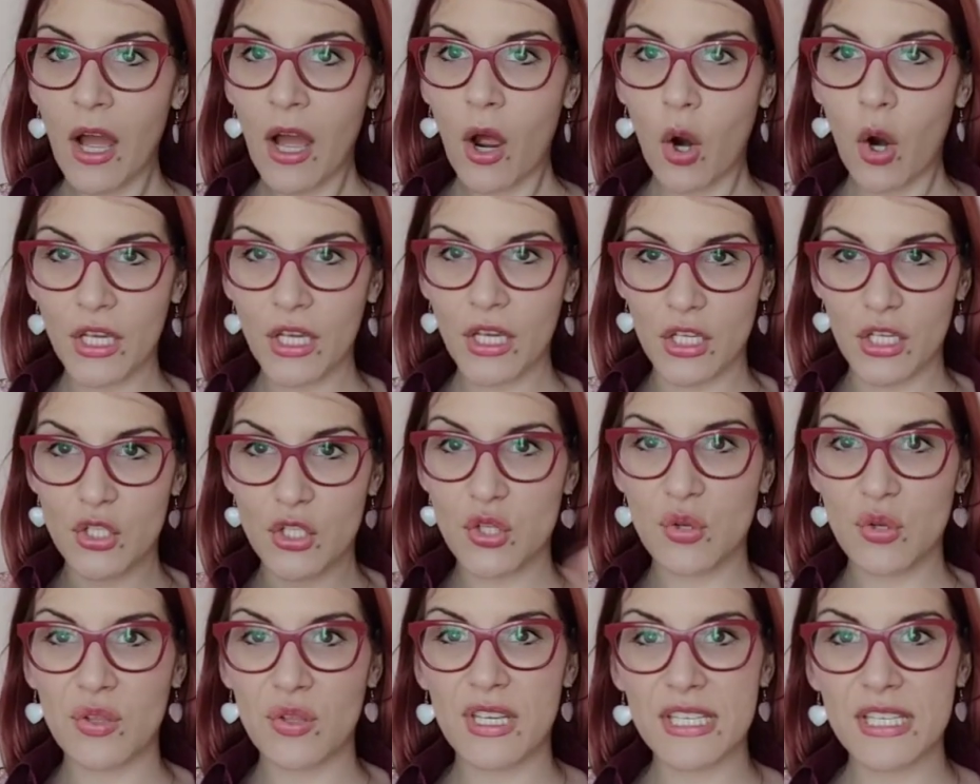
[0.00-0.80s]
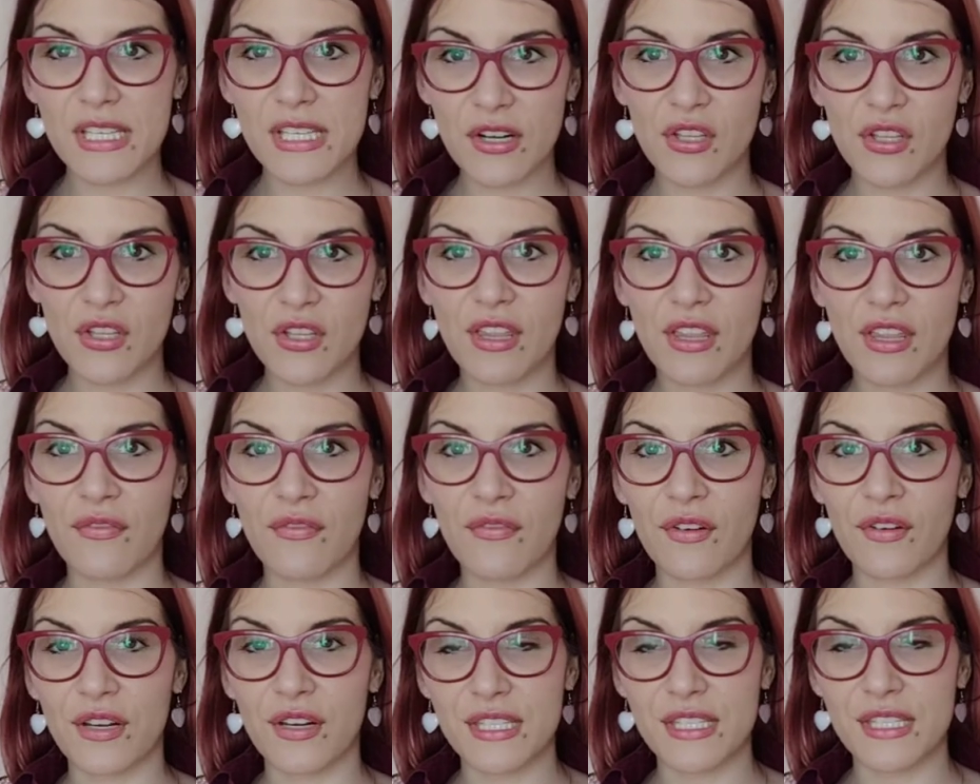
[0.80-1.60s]
Okay, so these are the
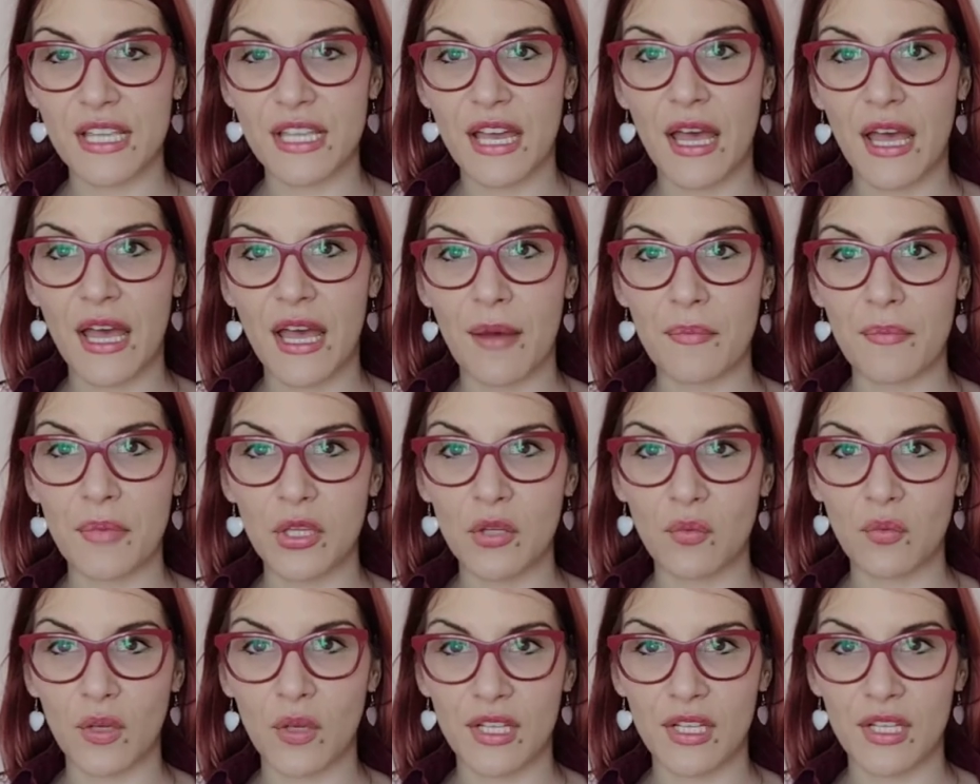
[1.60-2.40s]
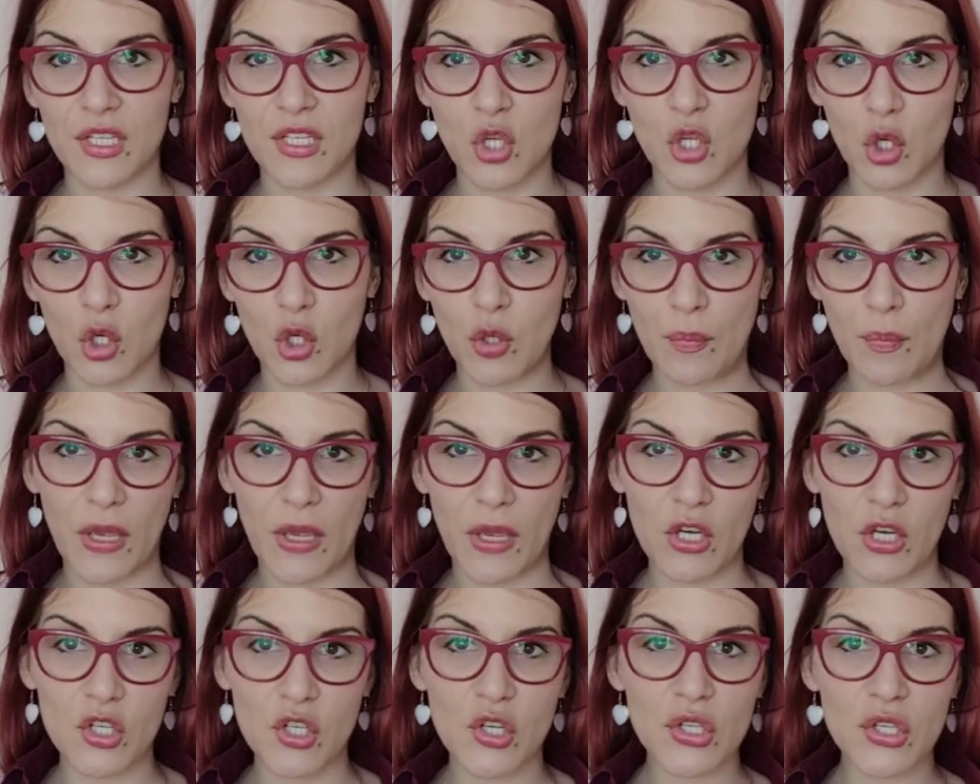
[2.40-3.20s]
difference between these
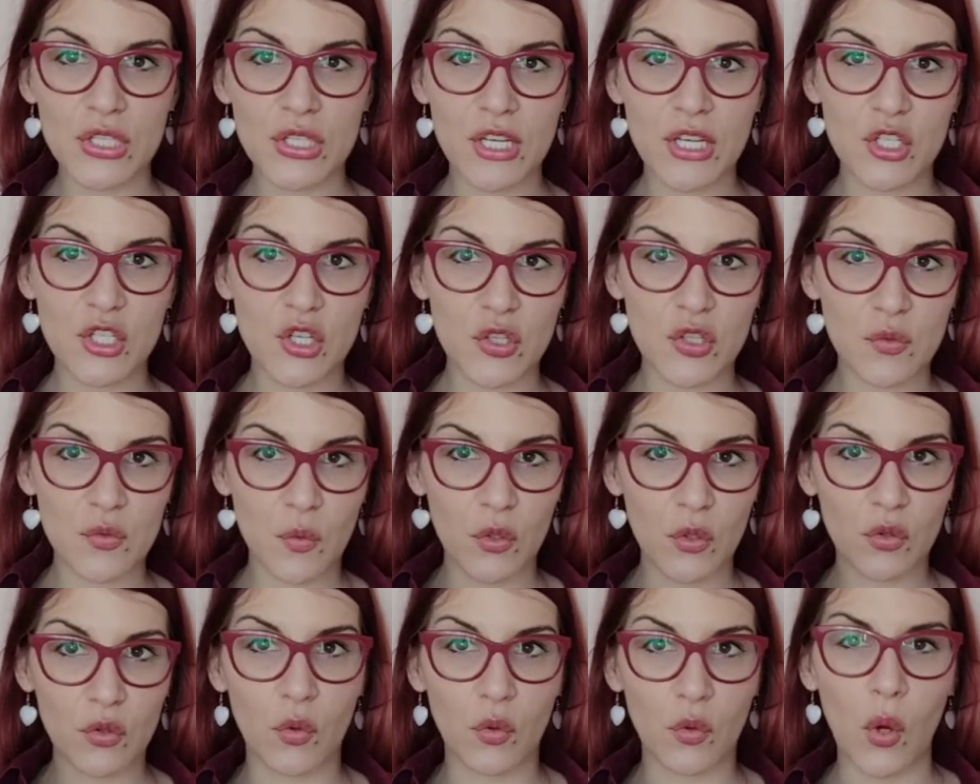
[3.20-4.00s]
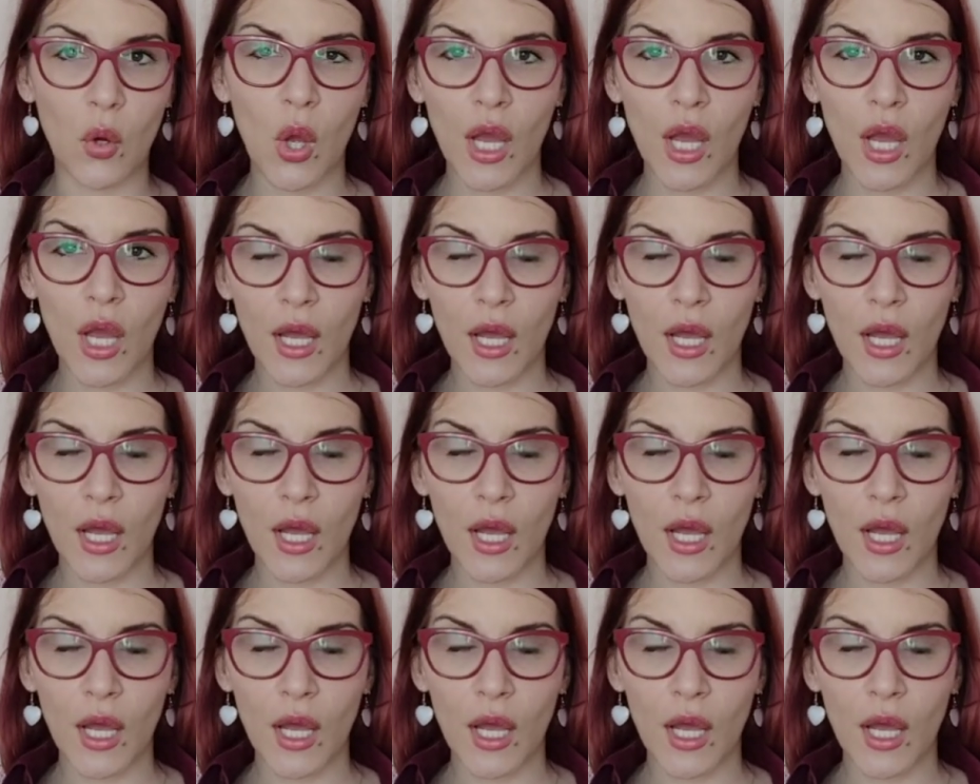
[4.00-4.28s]
occupations. I just want to